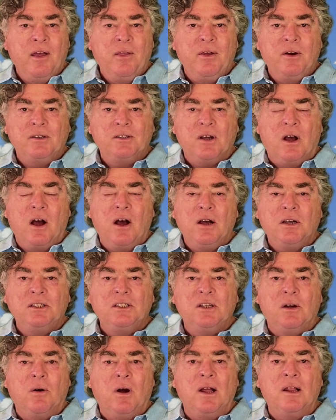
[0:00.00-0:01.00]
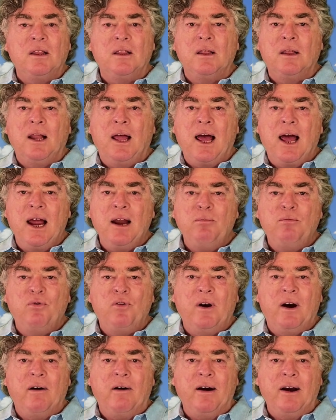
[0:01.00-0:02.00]
There's also a
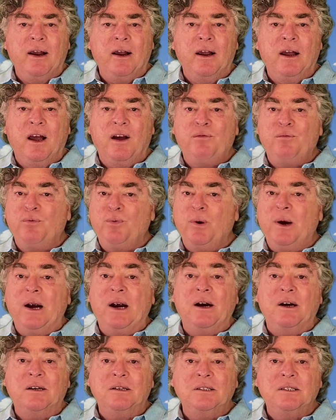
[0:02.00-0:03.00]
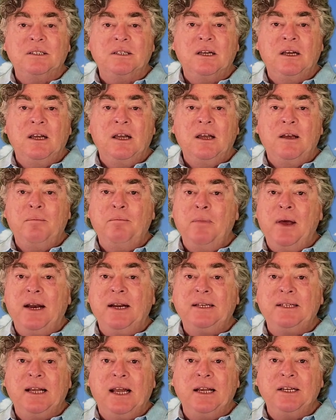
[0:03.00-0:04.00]
library of prayers,
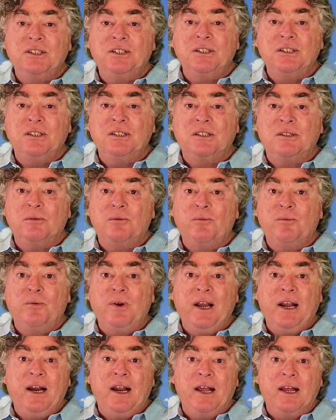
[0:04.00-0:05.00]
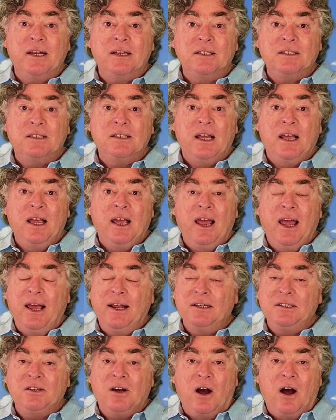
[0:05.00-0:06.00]
meditations, readings,
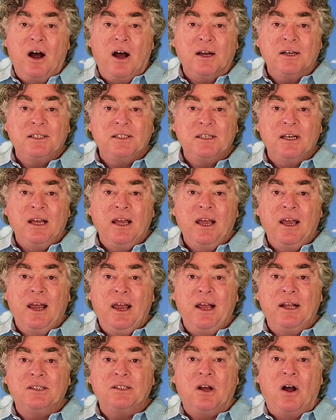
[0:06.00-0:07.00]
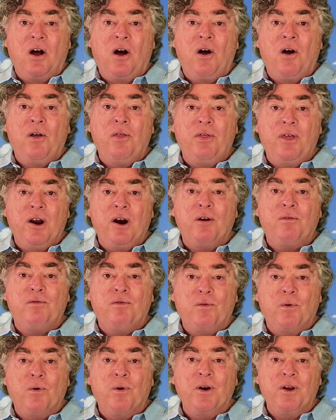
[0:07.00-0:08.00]
and talks. It's all there
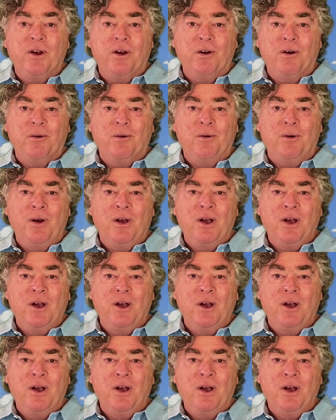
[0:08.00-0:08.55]
for you.